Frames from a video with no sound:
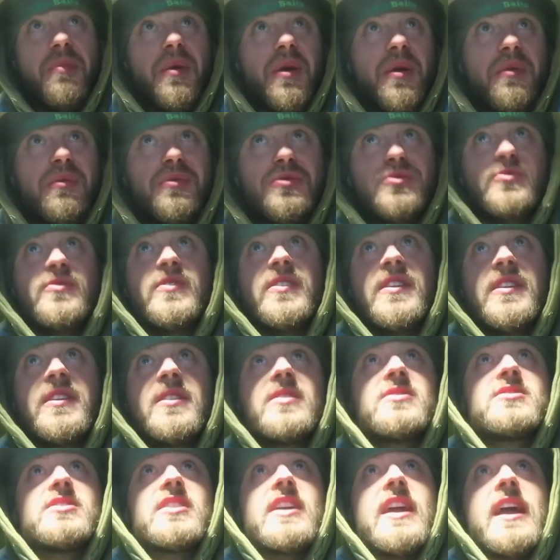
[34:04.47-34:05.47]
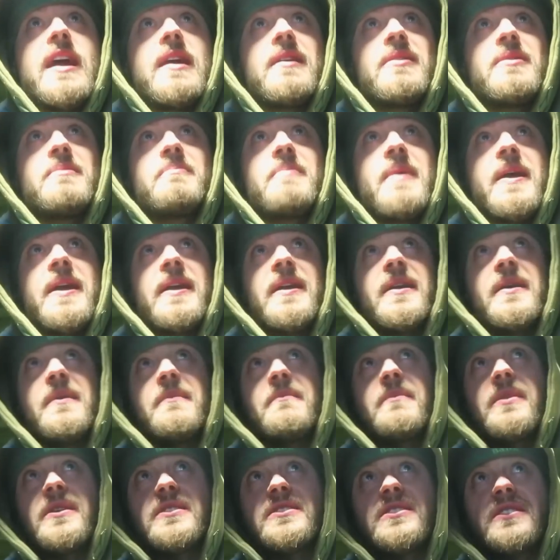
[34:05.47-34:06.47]
but it was really nice to get out on the bank.
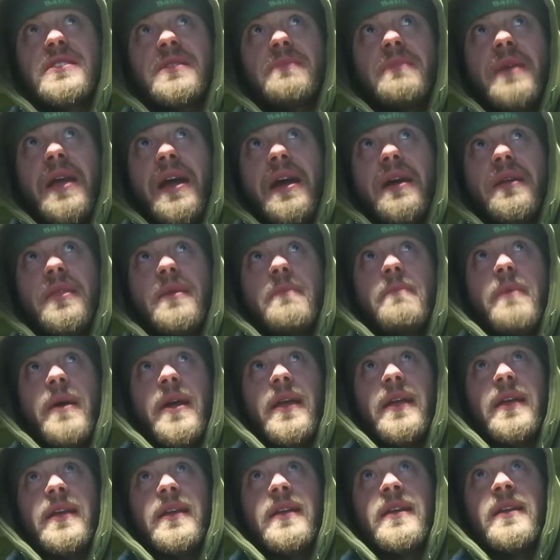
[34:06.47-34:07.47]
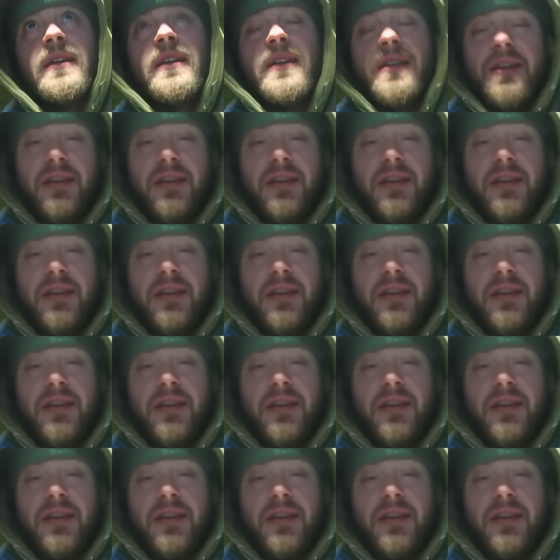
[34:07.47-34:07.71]
I'm buzzing to be out on the bank.